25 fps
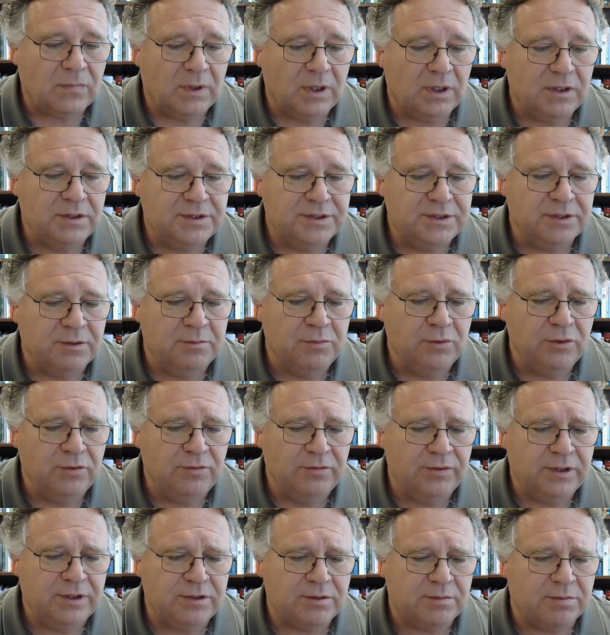So
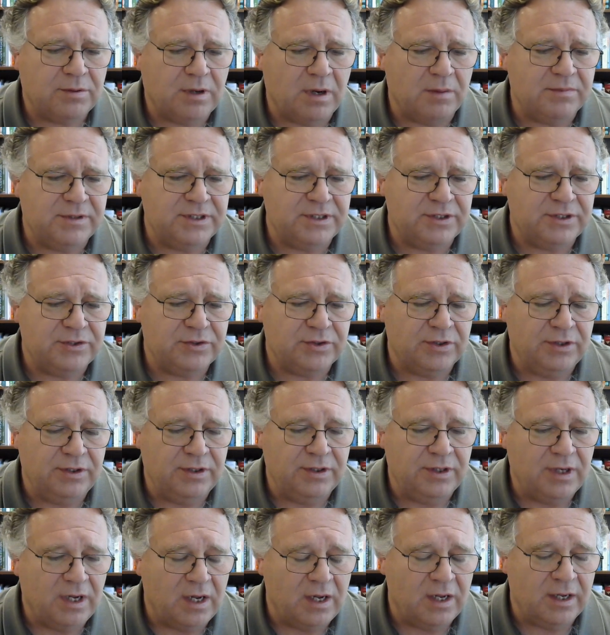moving to Proposition
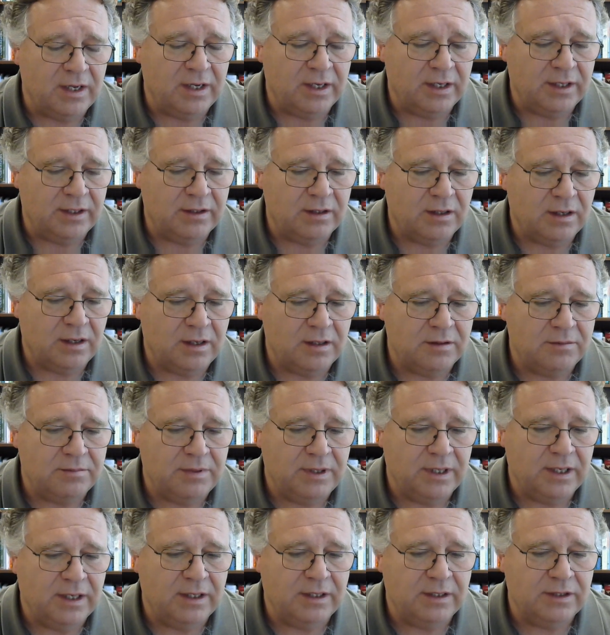9 on
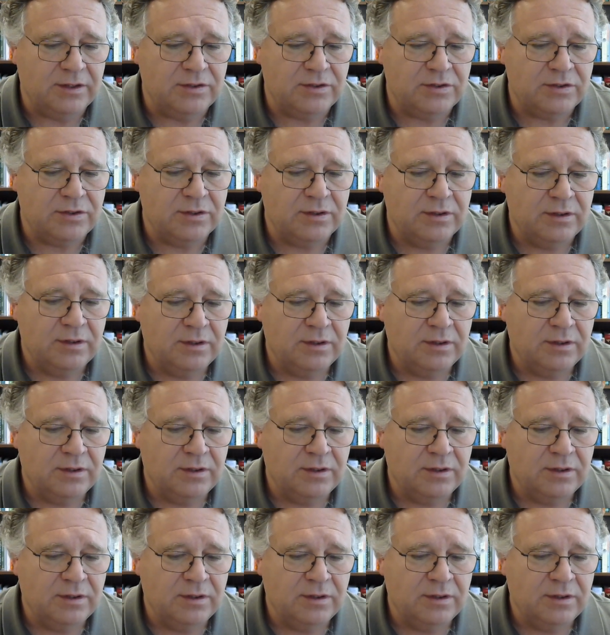page